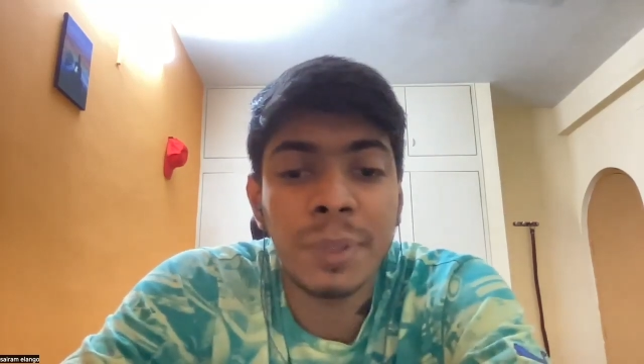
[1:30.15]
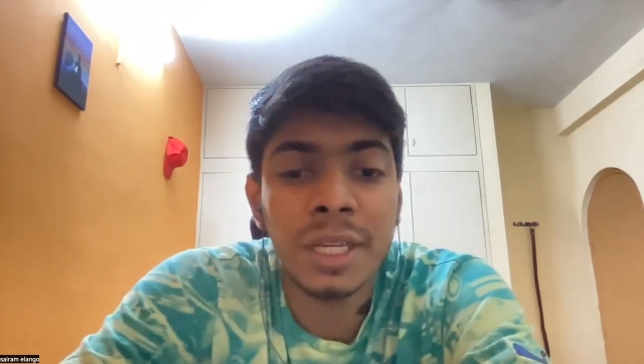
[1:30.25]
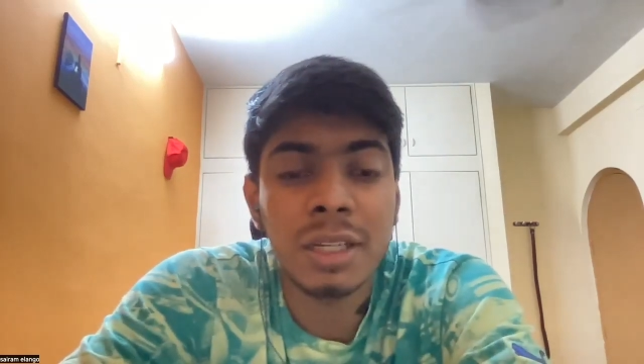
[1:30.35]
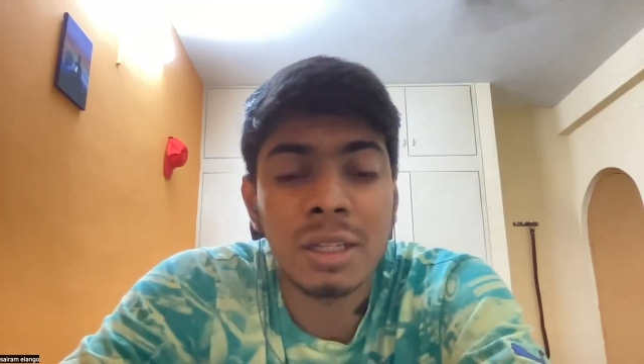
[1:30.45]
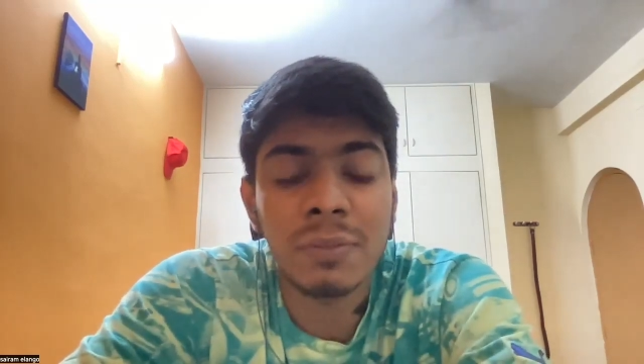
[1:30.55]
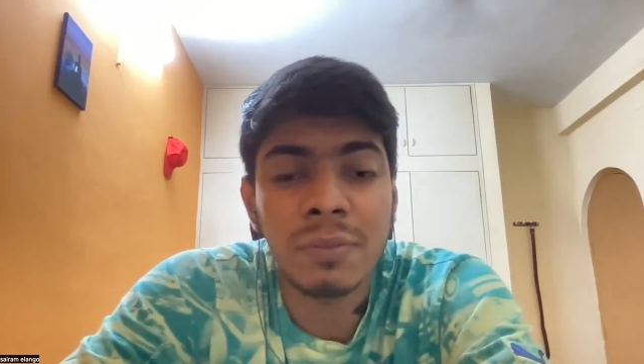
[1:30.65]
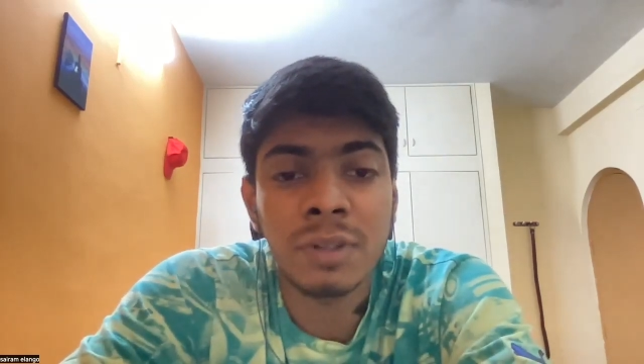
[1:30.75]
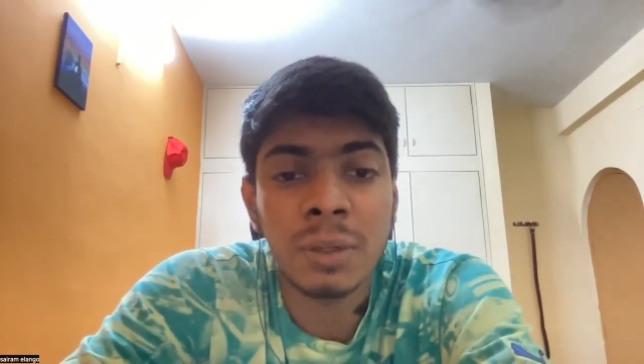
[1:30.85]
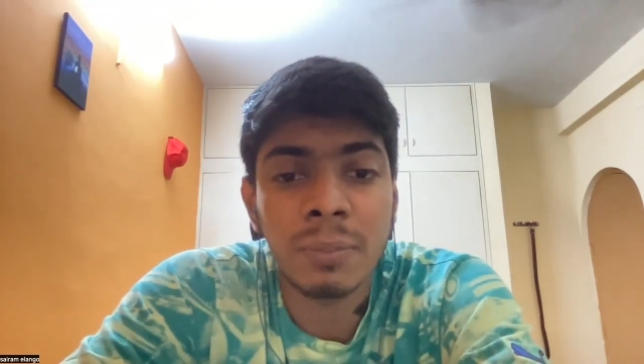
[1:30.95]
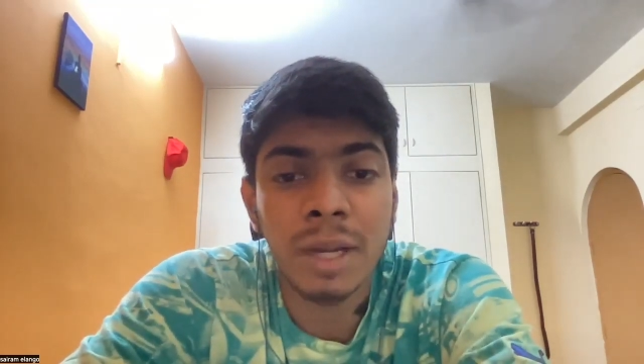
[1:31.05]
pick it up
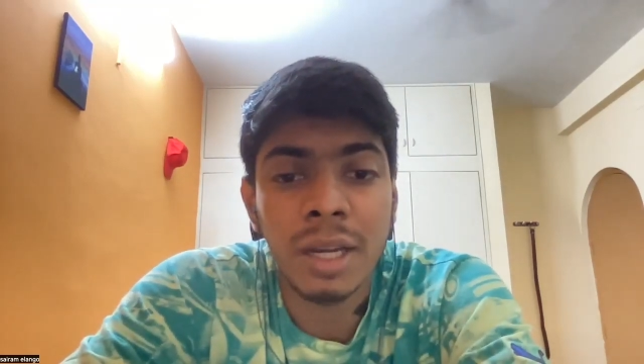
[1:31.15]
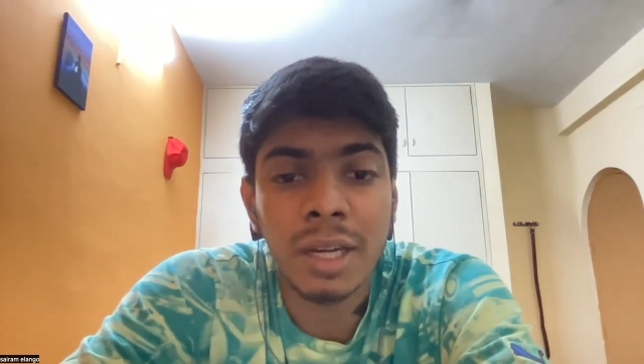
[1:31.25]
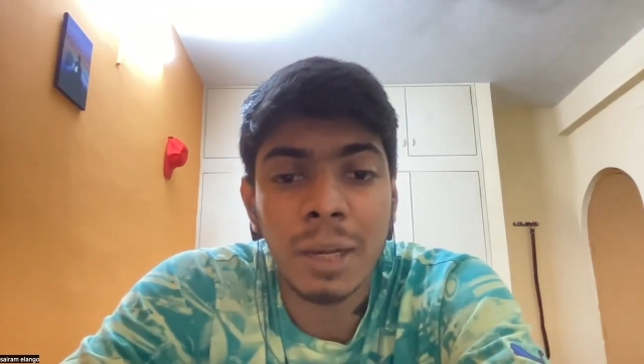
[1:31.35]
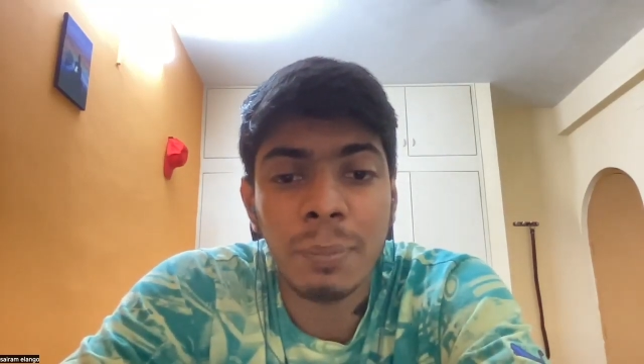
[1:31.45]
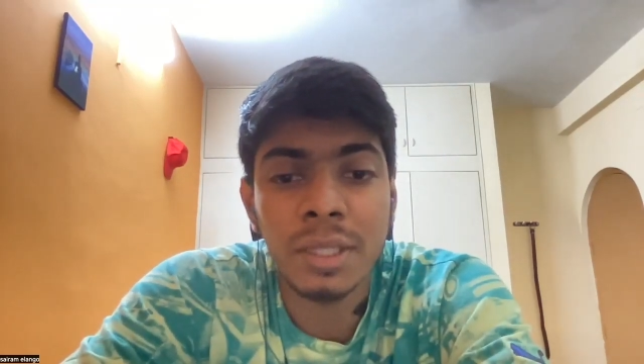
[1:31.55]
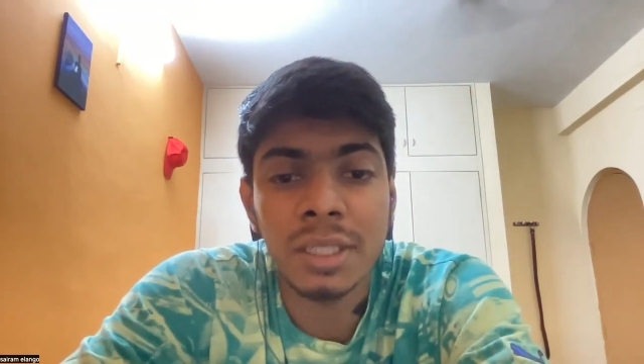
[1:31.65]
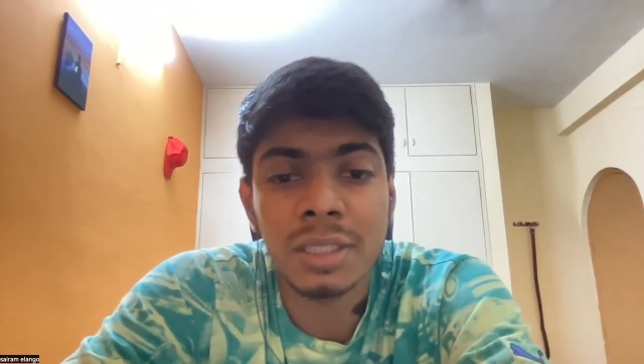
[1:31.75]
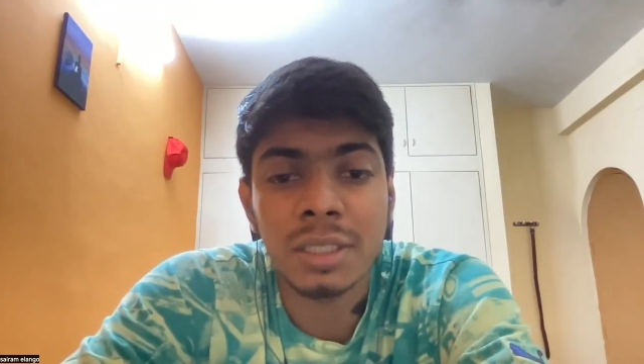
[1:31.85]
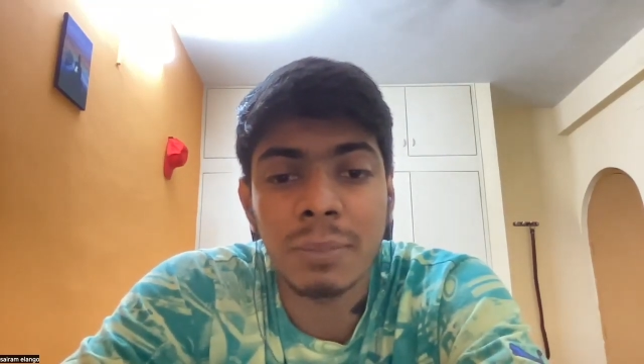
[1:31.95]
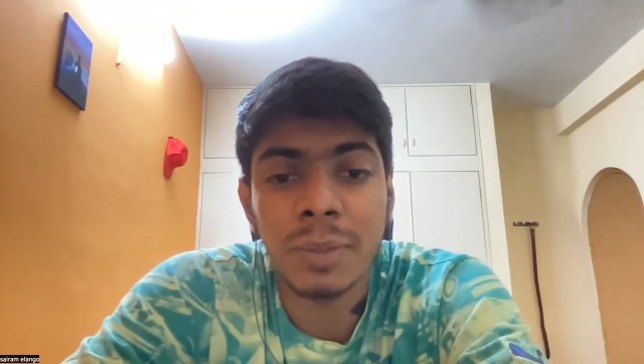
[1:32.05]
from an
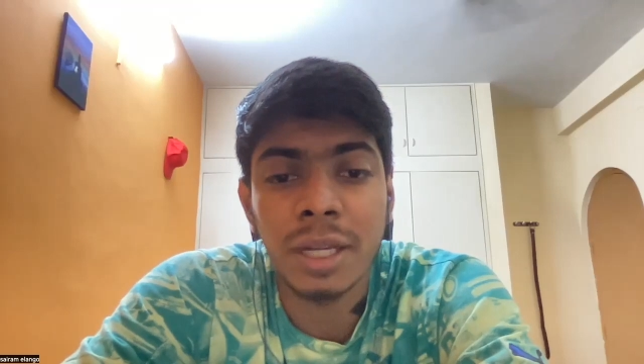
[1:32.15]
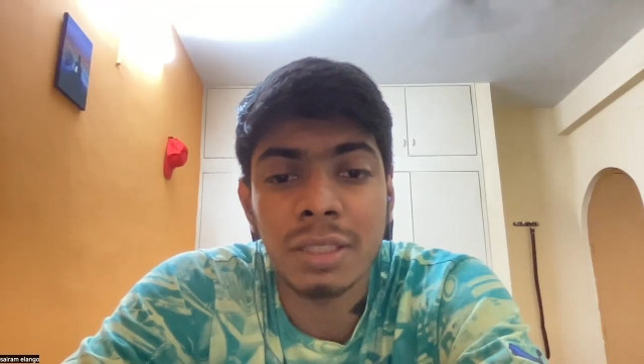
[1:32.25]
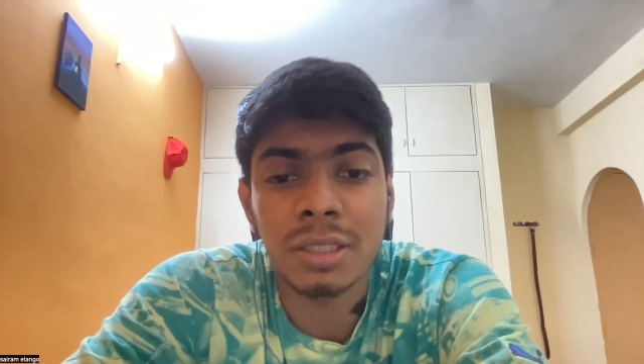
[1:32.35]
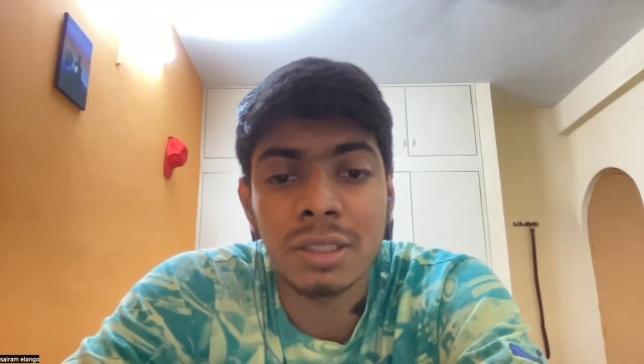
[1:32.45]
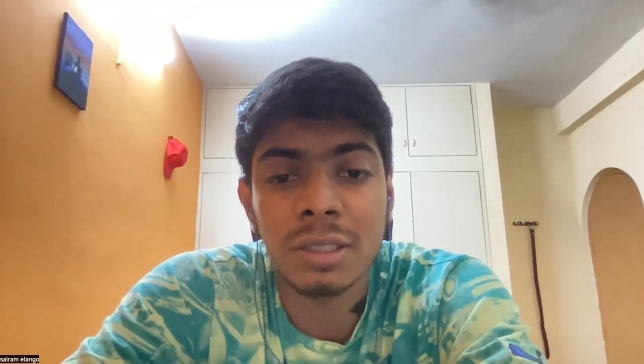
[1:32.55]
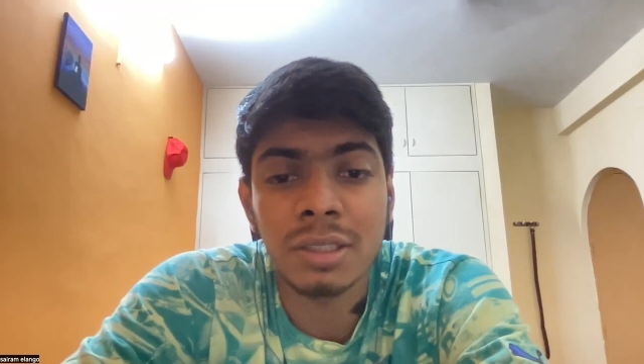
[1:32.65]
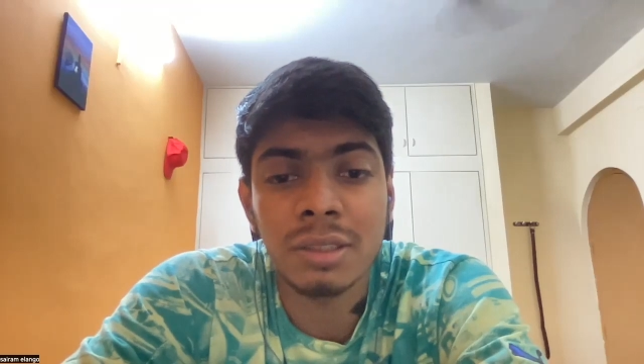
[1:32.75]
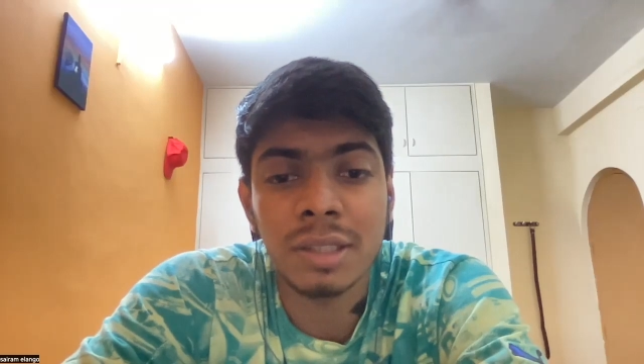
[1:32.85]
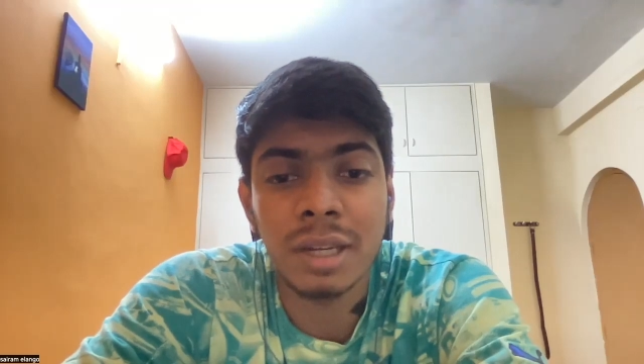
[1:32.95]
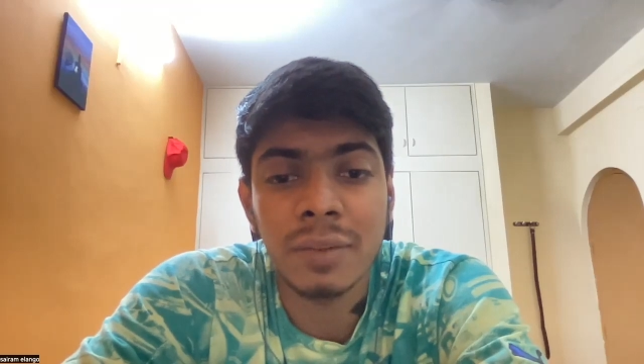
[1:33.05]
application manager is
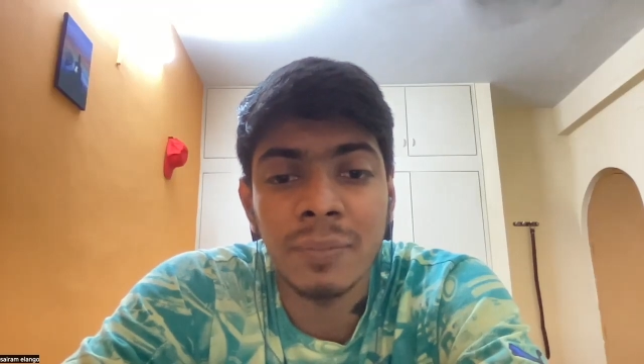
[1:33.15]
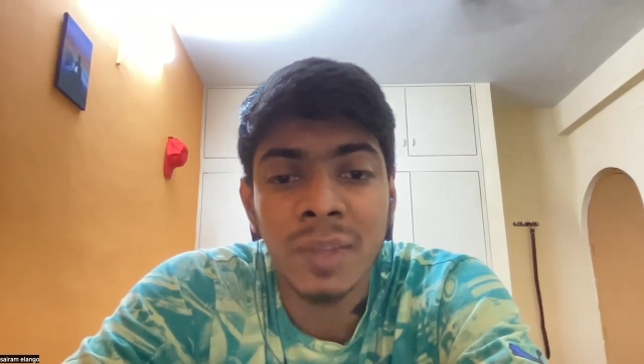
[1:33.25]
that